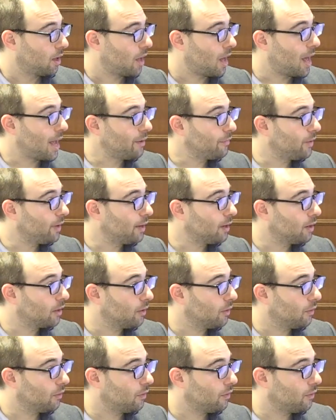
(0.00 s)
I think
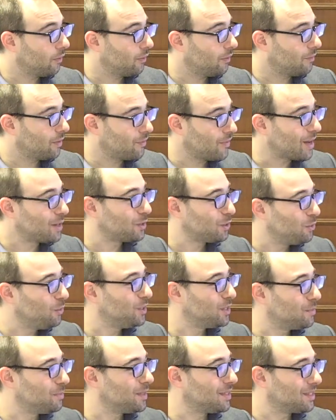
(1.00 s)
that that too
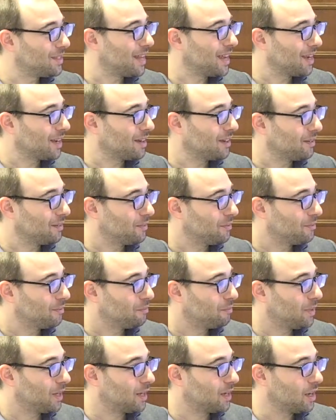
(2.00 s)
is a mistake,
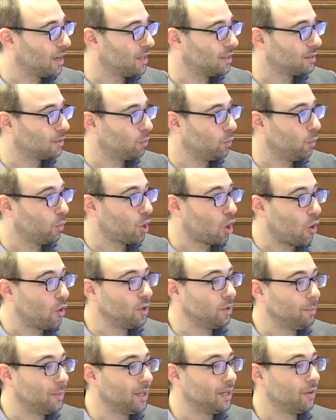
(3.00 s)
because we will
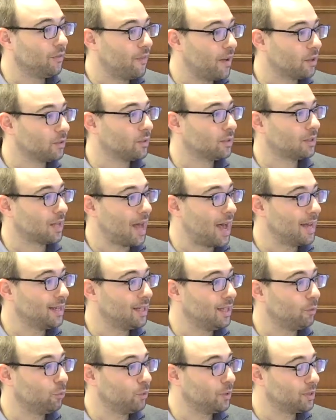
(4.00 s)
only build a fair
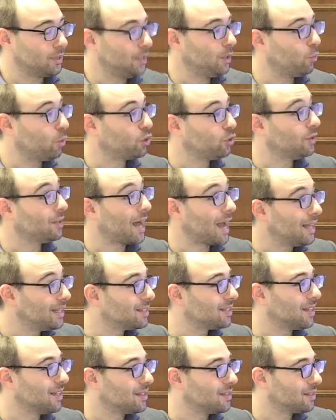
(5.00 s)
society if we see what
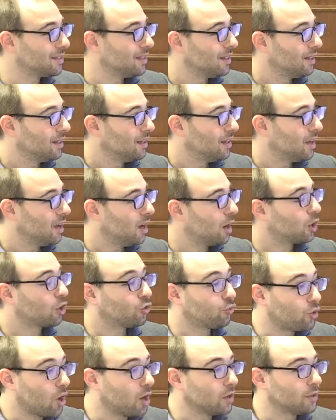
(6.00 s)
unites us
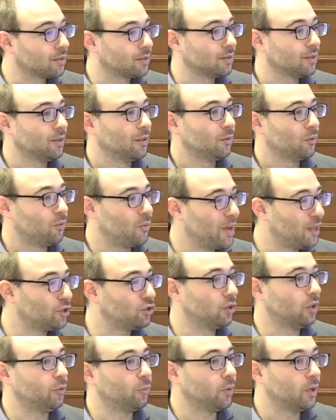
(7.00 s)
across
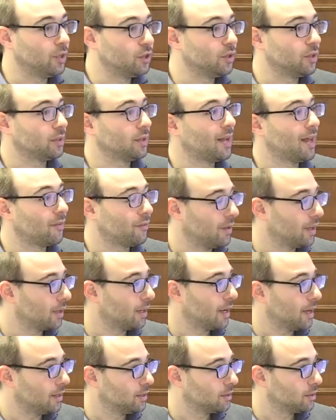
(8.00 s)
racial and religious and ethnic
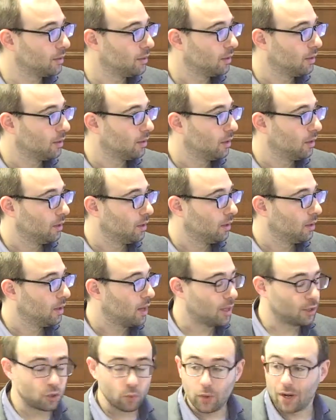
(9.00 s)
lines.
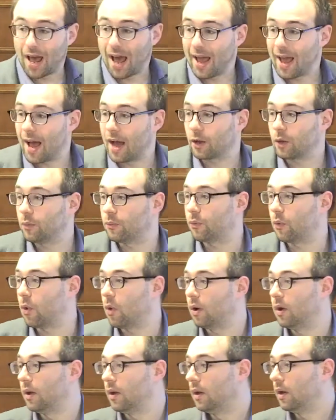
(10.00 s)
And so what I argue
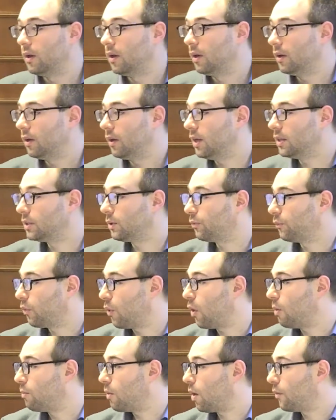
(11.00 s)
for is a
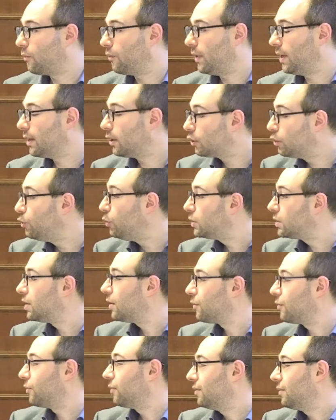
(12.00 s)
form of
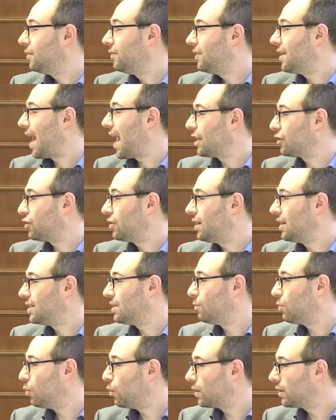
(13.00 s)
inclusive
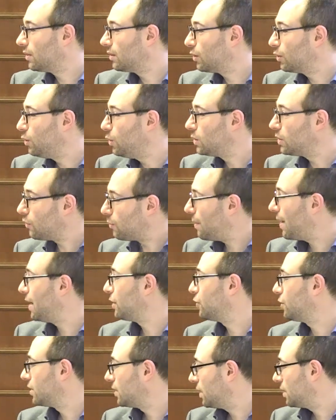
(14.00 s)
nationalism or inclusive
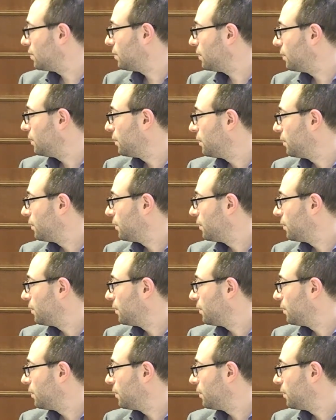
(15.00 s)
patriotism,